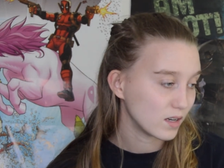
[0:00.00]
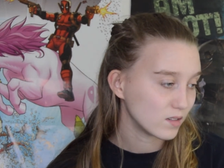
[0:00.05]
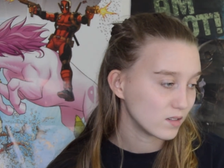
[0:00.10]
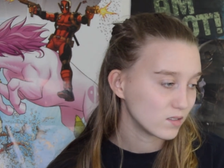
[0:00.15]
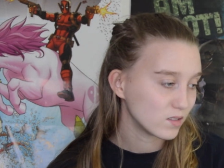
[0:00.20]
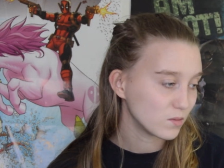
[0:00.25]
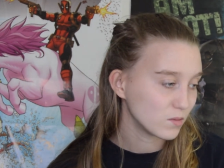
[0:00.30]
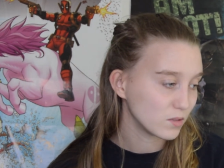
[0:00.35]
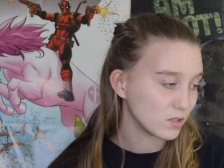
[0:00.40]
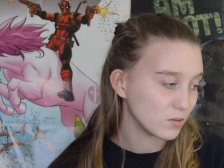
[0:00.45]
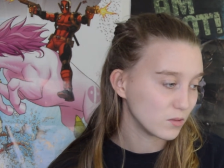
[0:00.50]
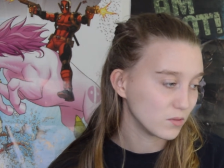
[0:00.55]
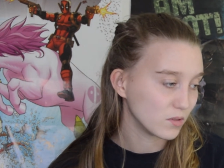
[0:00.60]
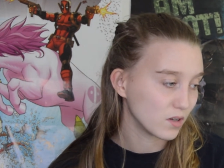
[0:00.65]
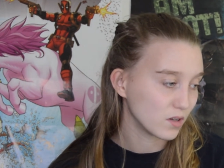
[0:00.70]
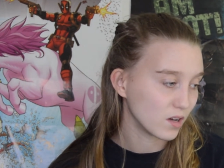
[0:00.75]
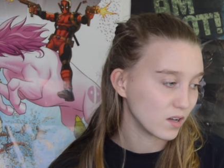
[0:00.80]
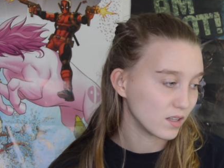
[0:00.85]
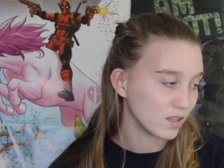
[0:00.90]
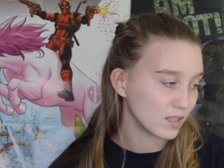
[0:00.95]
don't know what you
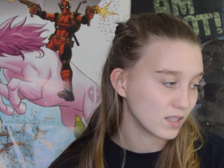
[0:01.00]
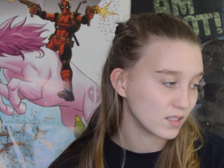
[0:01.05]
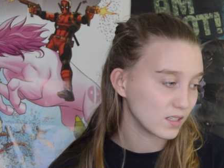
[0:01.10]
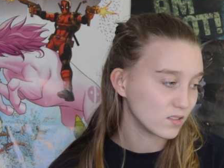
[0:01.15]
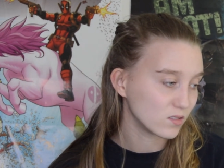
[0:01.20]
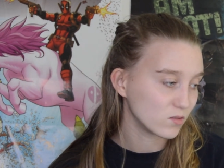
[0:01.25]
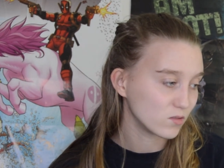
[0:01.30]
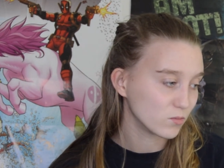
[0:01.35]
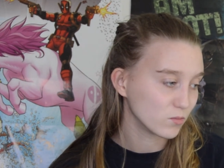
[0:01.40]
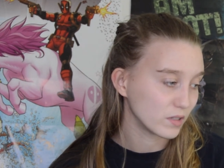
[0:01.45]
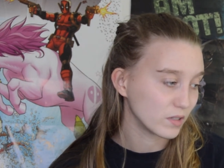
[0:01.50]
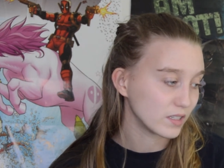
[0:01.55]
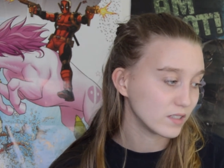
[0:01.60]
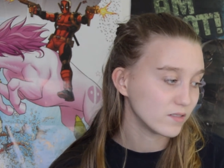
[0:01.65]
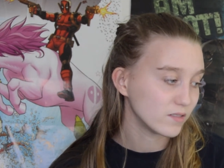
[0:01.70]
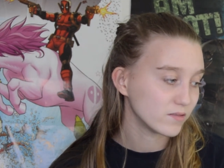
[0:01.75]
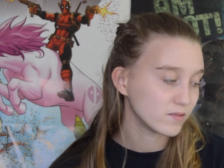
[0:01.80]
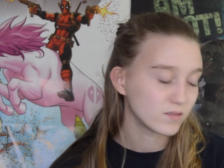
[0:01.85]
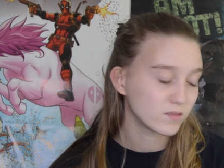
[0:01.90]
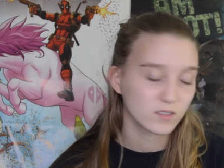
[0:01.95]
would call it, like a little
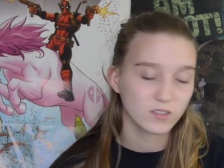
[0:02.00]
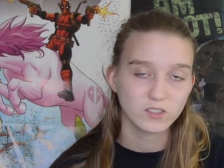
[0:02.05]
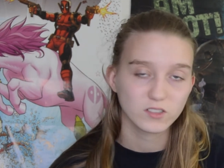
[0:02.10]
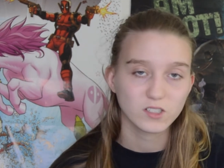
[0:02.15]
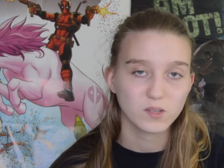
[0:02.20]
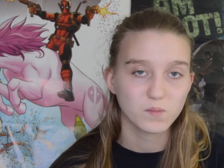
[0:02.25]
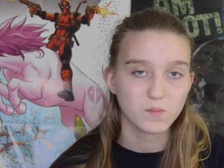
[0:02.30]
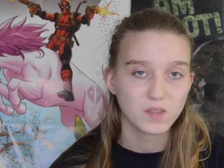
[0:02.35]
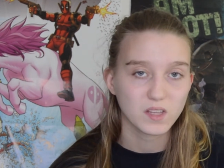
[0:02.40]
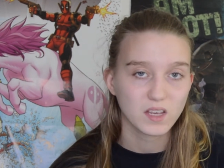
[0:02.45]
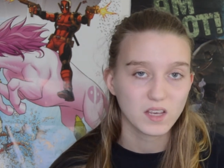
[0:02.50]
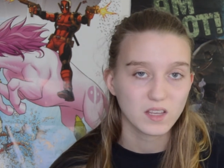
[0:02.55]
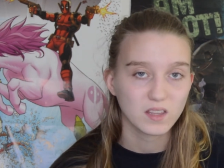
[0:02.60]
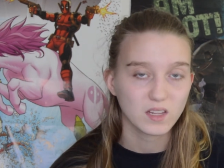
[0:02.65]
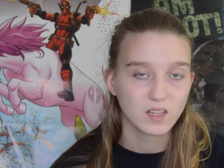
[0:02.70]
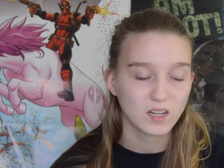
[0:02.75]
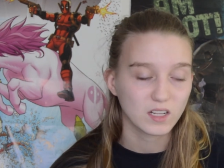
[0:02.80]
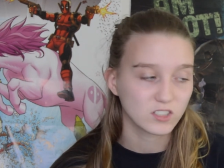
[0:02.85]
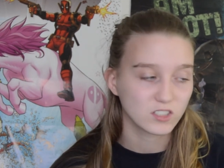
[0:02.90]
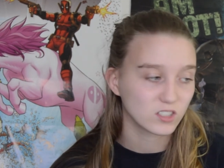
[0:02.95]
wreath or
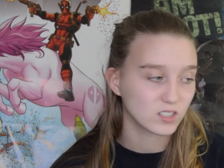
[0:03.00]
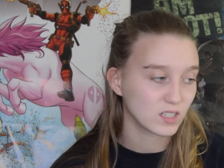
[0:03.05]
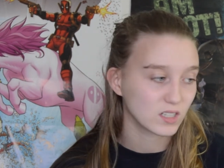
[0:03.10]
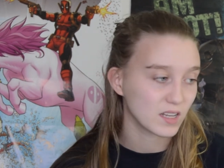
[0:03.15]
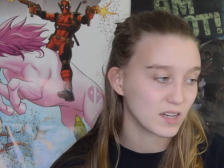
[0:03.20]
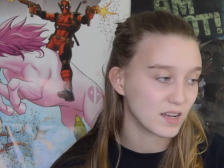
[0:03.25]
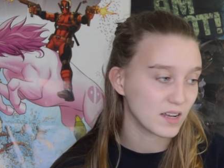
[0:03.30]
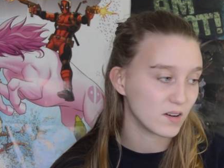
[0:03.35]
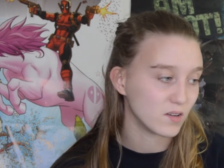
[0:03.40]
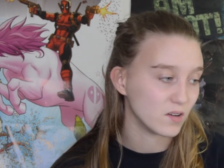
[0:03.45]
something that I just laid